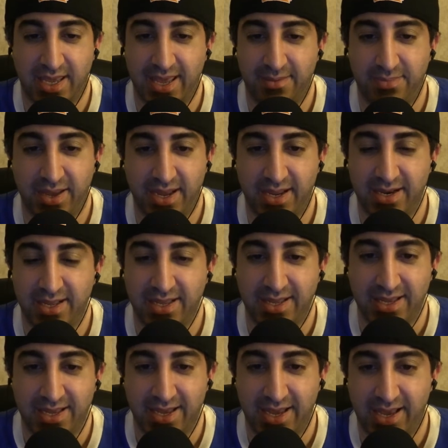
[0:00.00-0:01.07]
campaign
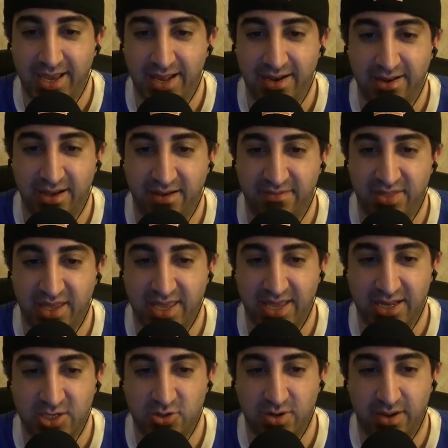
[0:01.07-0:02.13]
and of the
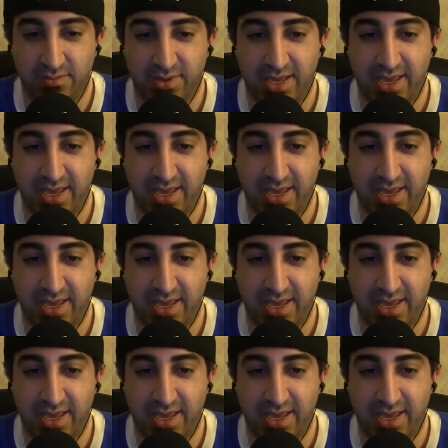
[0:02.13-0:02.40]
Trump